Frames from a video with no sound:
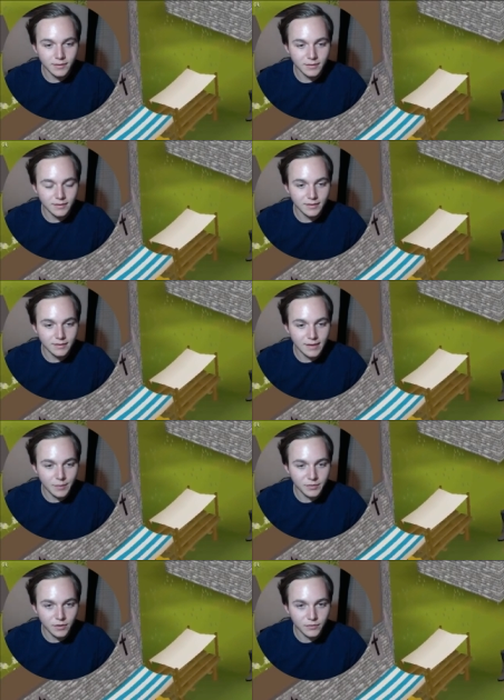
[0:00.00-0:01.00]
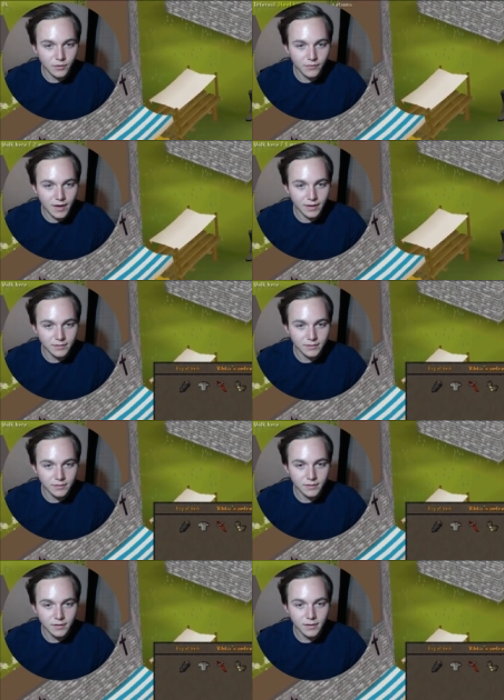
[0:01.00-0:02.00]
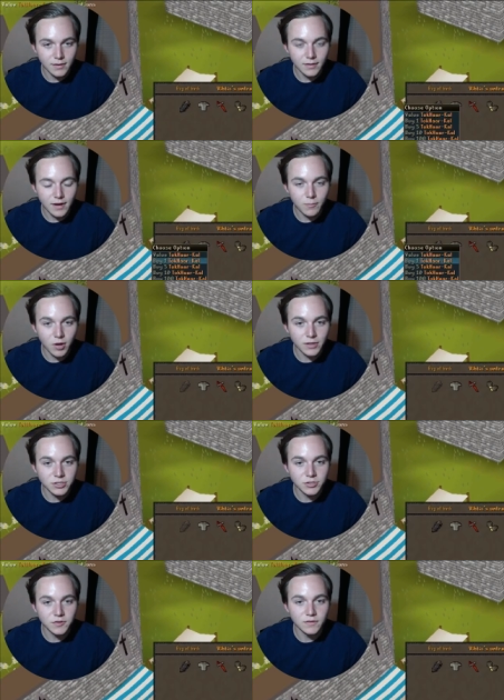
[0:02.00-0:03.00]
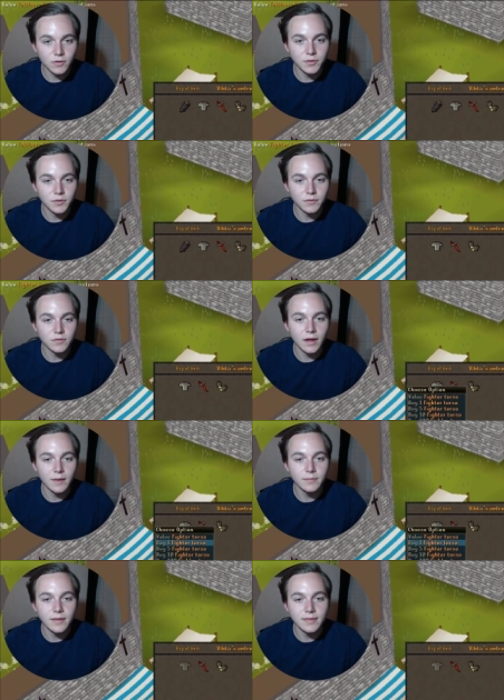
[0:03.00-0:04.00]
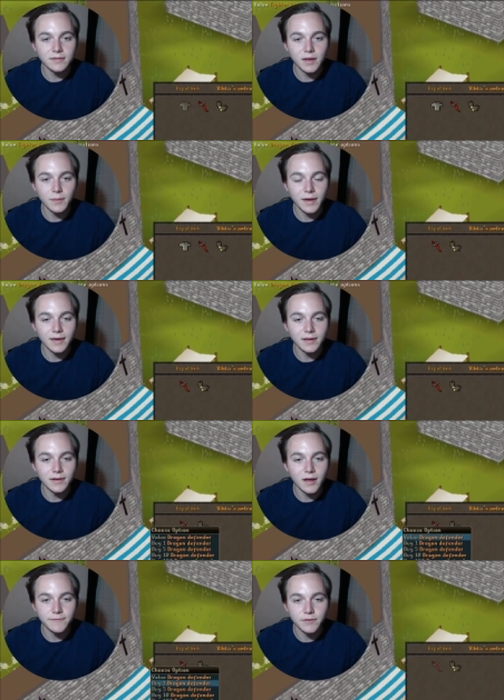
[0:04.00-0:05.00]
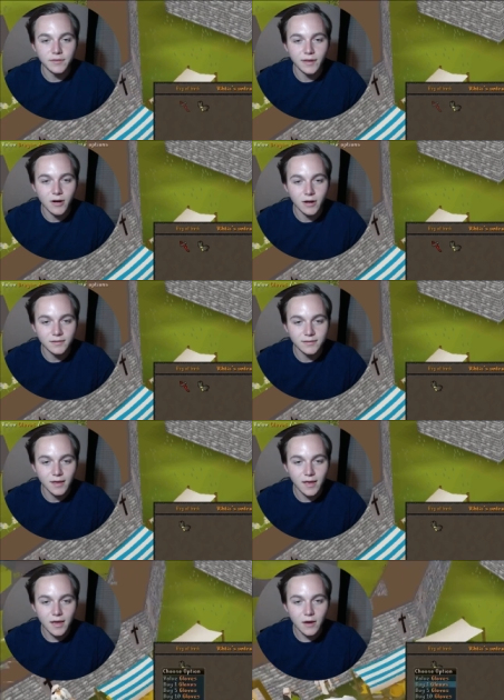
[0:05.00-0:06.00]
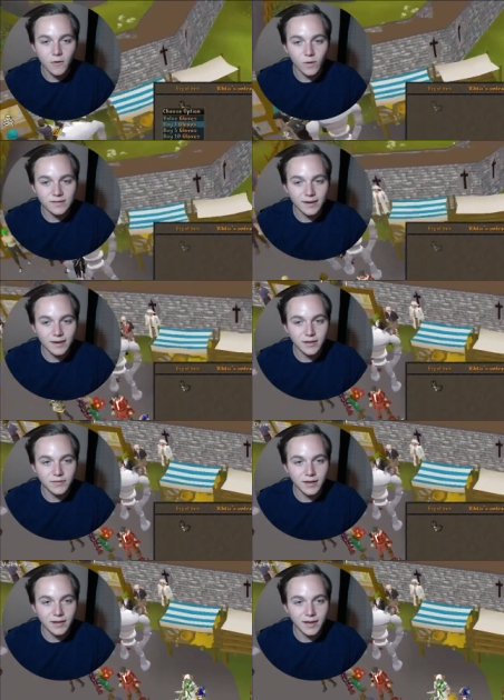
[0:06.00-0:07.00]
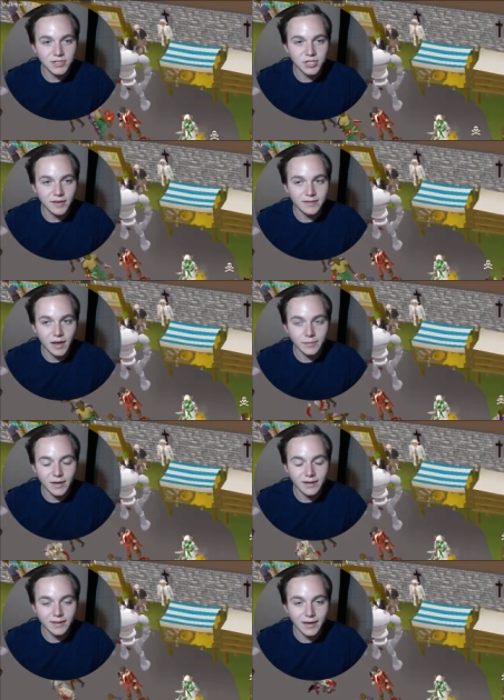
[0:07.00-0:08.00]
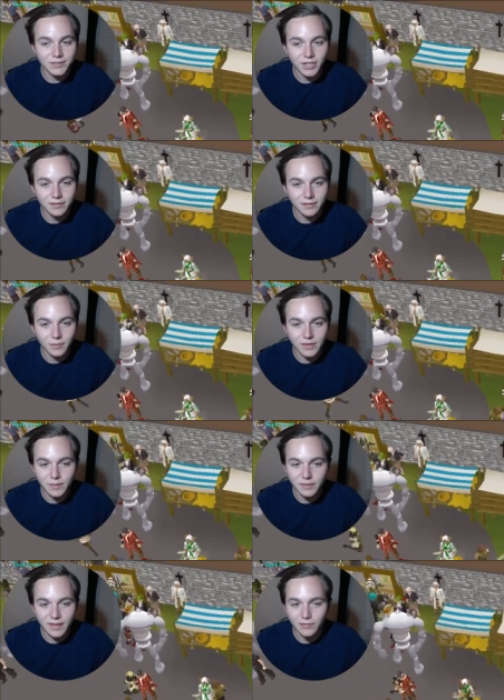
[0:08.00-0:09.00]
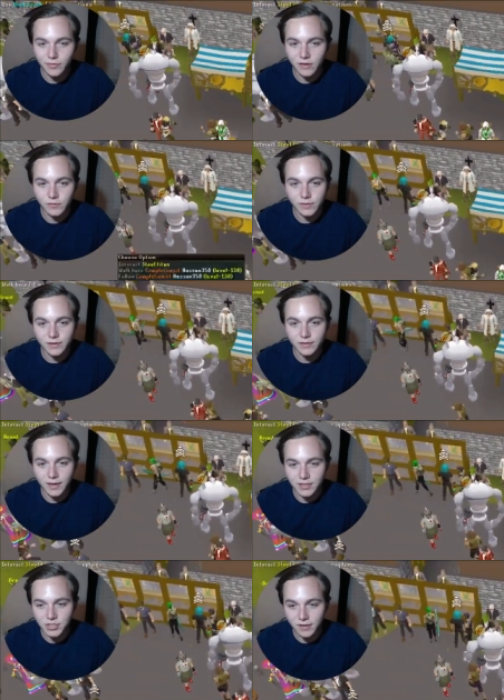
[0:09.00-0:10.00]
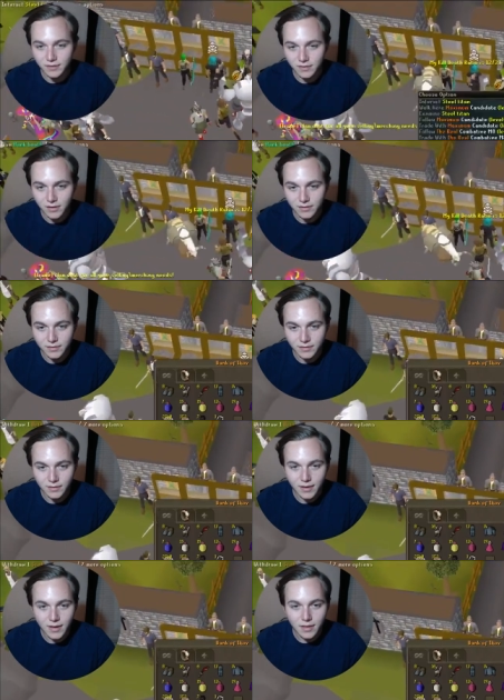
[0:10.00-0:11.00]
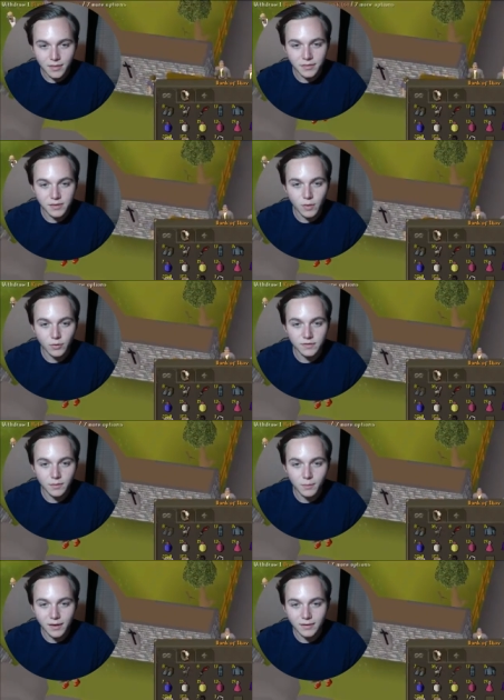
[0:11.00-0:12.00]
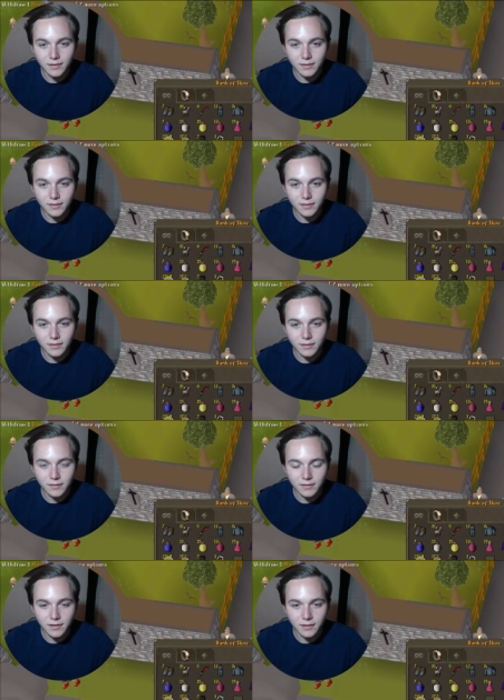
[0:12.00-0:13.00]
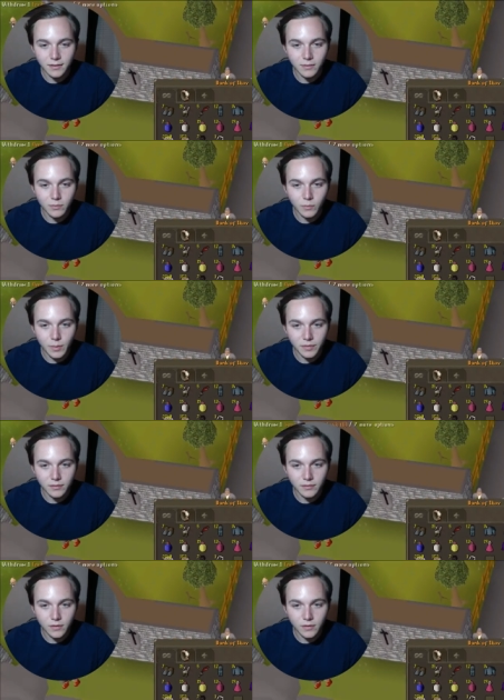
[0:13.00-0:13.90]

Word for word: This this happened all so fast. I probably should have just sold those. I'm, next time I get enough for Dharok's, once I get enough to get an AGS, I'm getting the AGS and I'm keeping that forever because AGS is honestly the most amazing weapon.